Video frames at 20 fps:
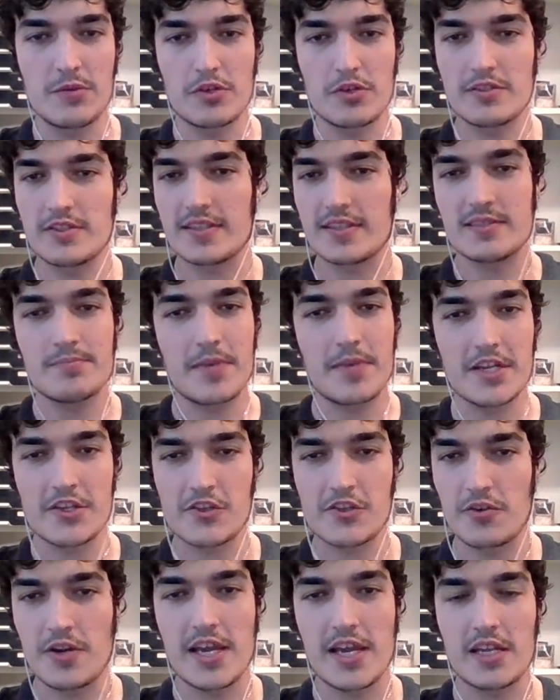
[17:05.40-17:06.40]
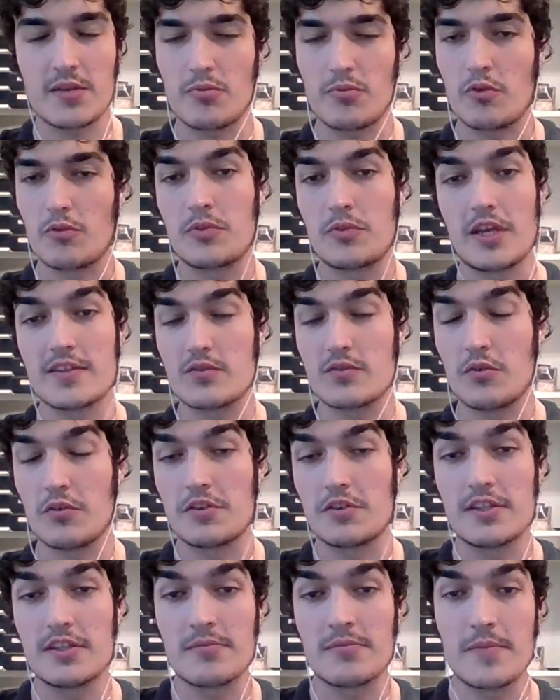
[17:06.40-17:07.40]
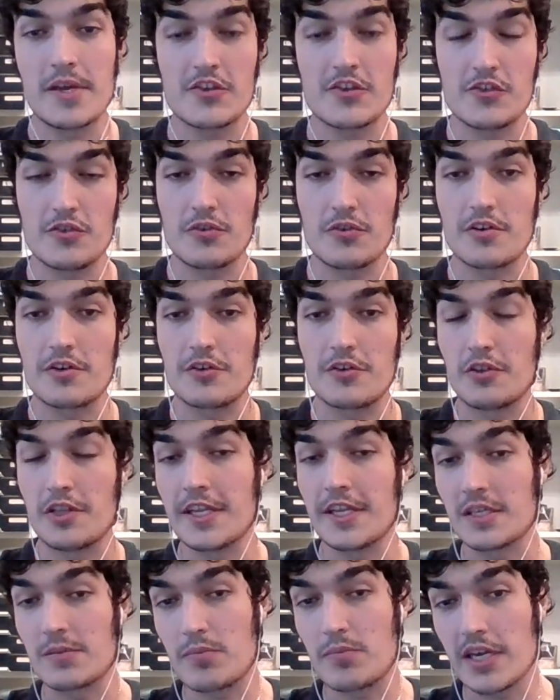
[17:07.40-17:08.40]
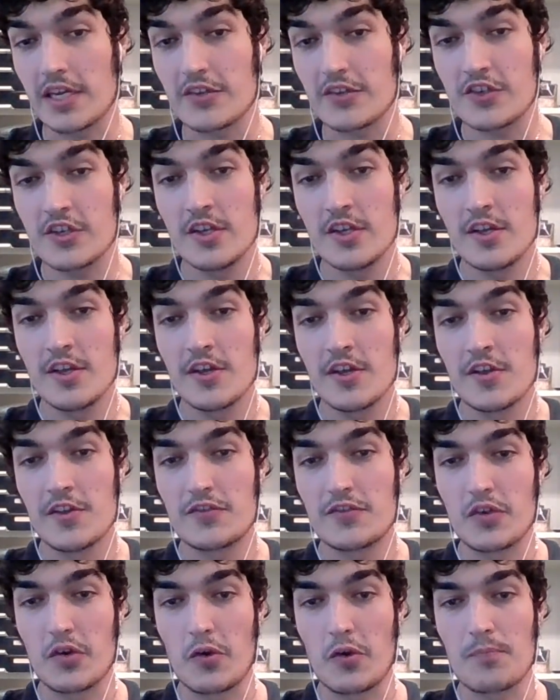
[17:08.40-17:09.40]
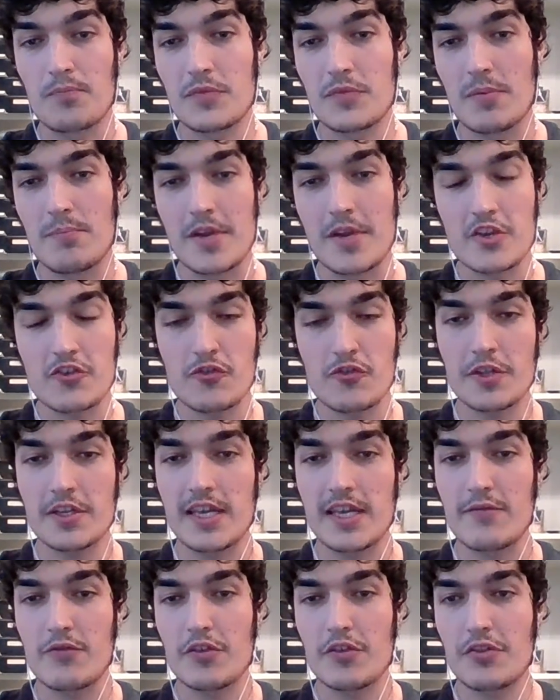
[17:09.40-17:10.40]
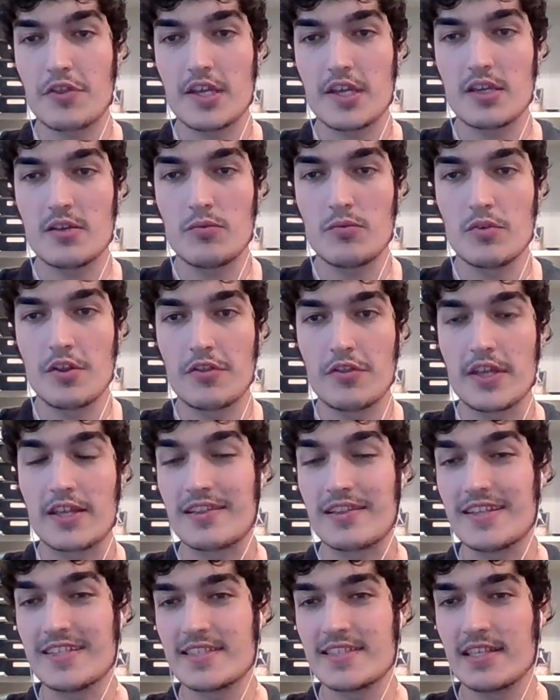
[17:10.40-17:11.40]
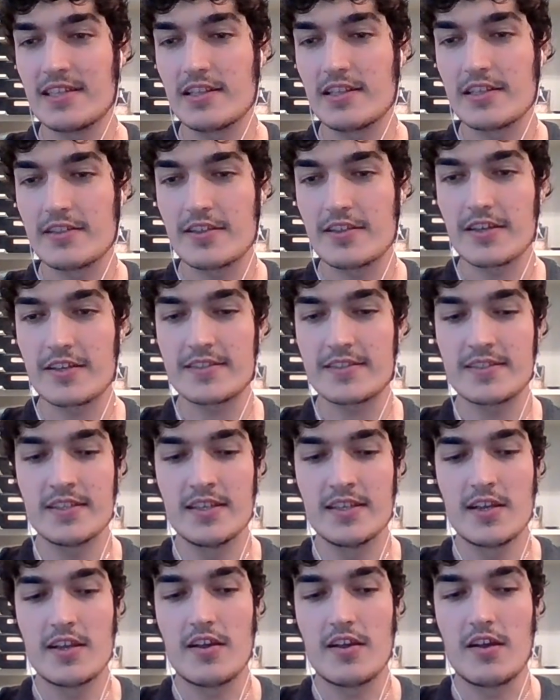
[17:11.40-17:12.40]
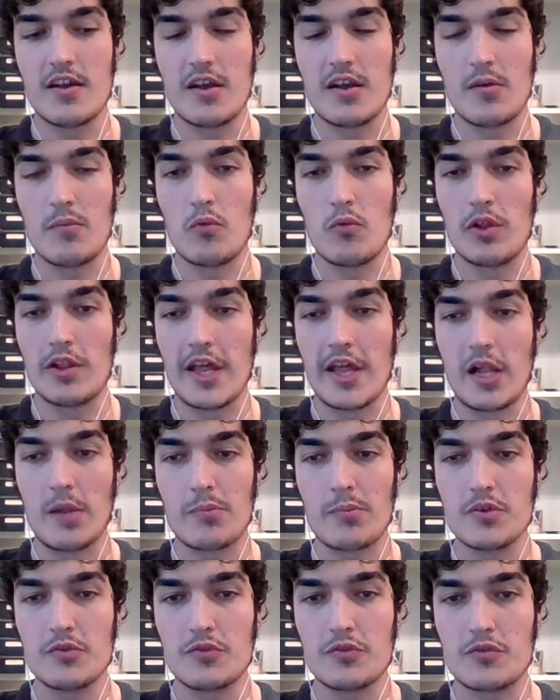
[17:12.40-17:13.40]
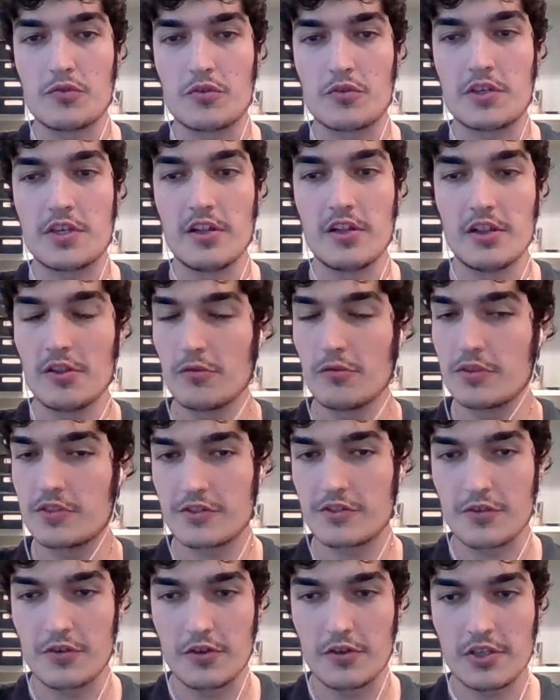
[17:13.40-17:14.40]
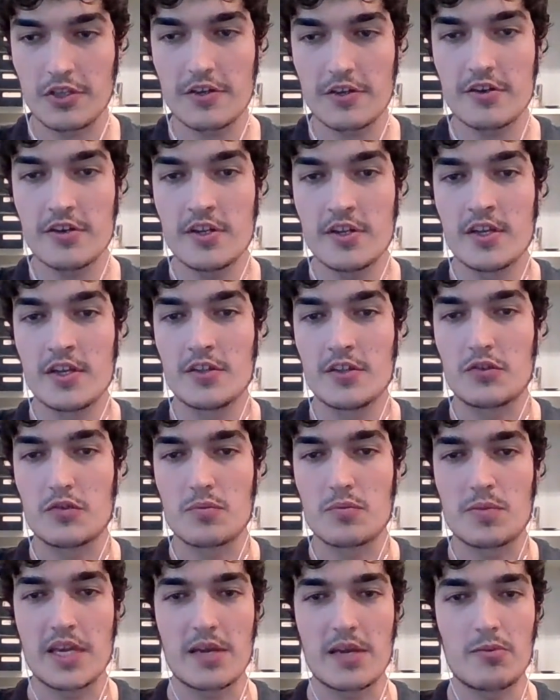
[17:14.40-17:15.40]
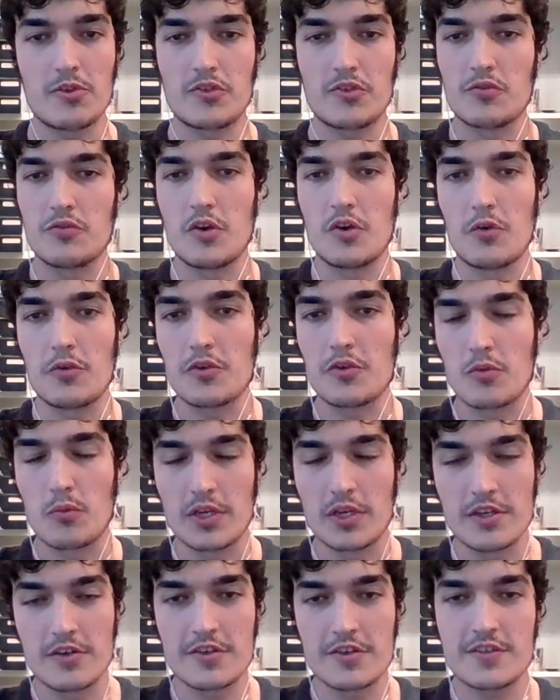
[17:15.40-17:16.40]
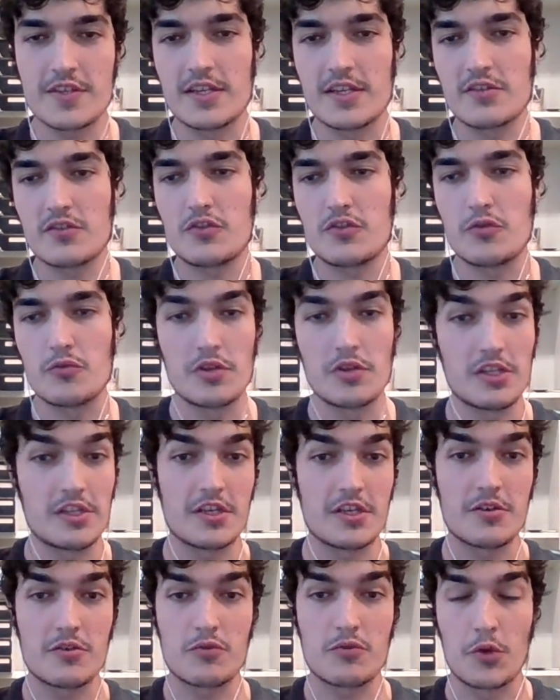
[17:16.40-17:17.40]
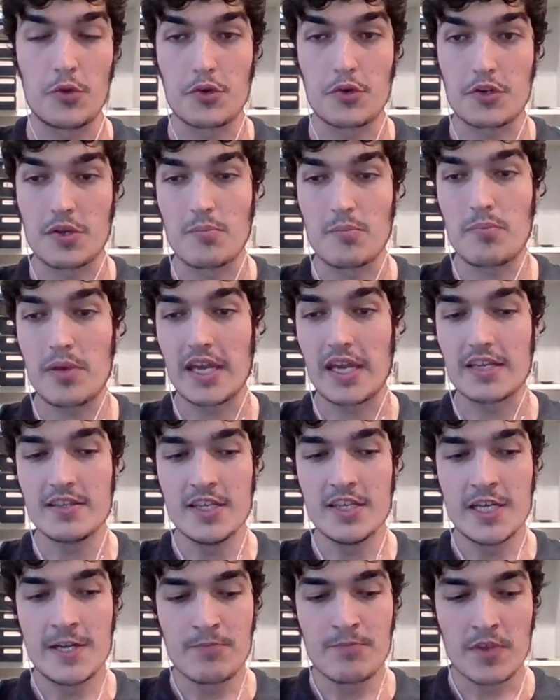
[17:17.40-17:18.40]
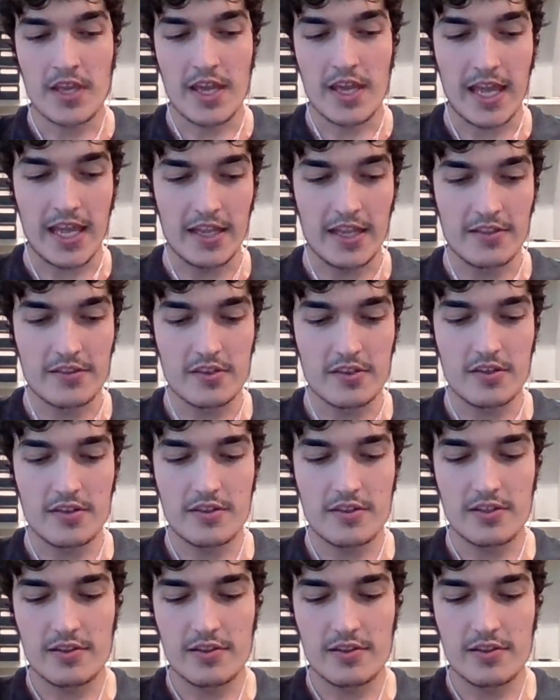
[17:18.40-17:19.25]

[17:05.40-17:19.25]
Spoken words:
doesn't match your ad or didn't match your landing page. So measuring everything with at least analytics will help you to kill losers earlier, to be able to know your winners, and to really grow your campaign. And the